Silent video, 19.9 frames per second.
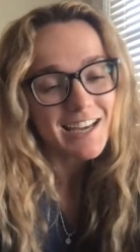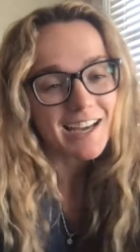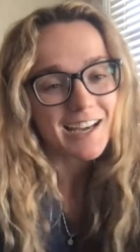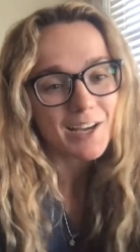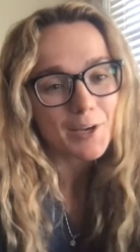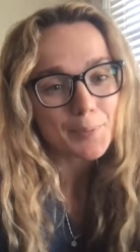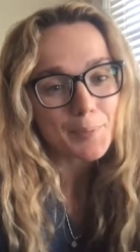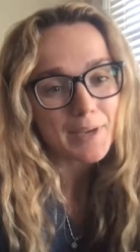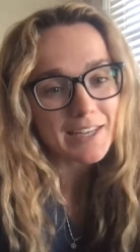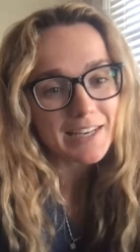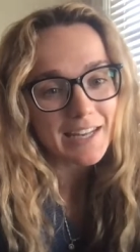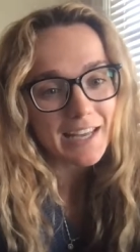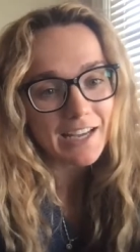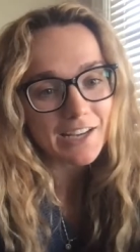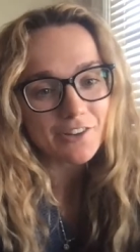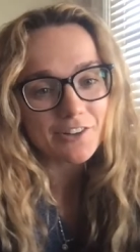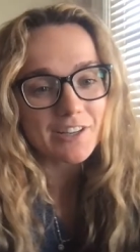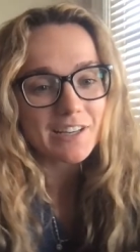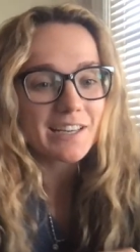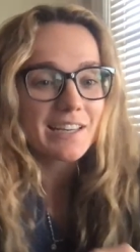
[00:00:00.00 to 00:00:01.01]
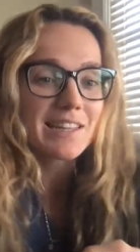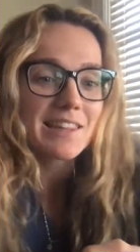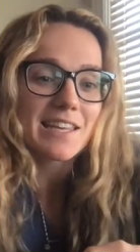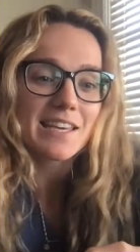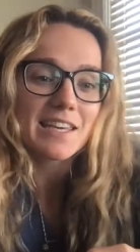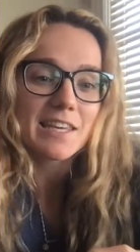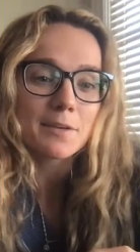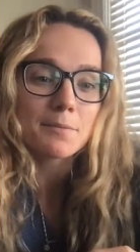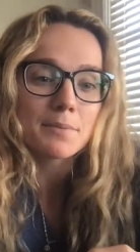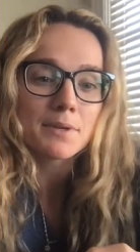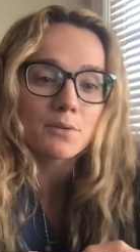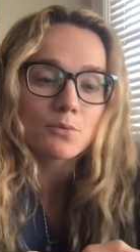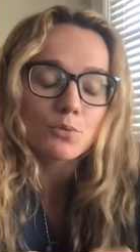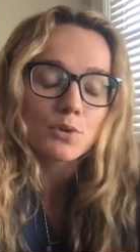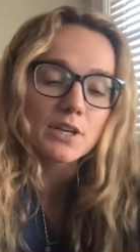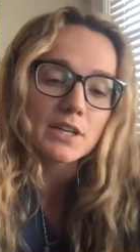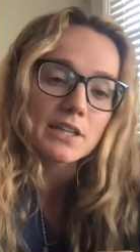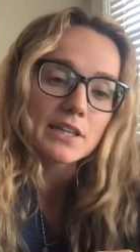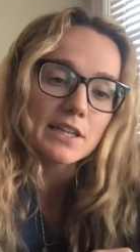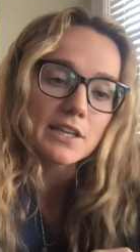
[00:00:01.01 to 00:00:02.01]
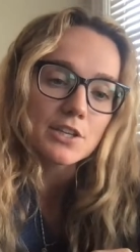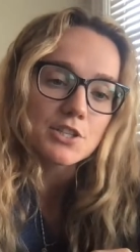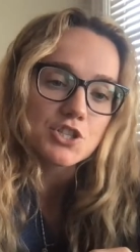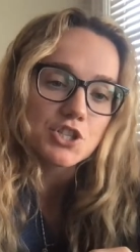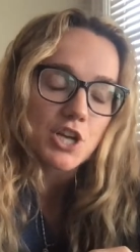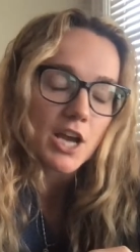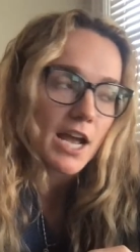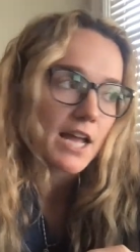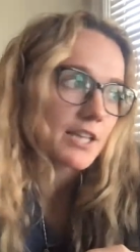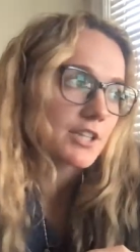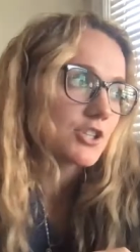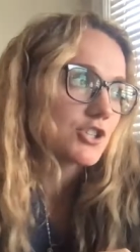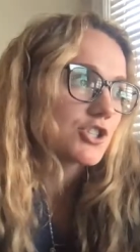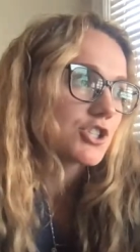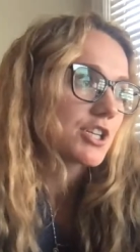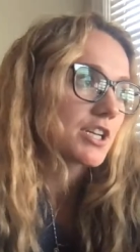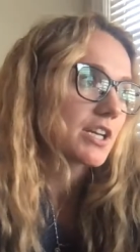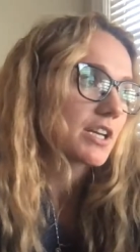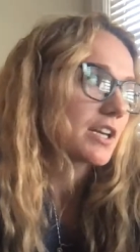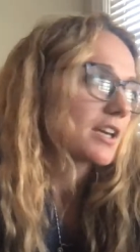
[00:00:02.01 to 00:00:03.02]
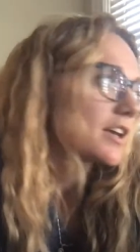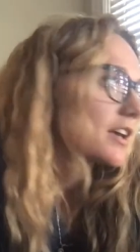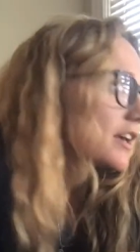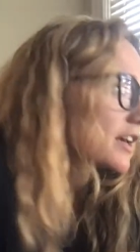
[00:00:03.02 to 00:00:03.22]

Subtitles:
an area that can be really challenging,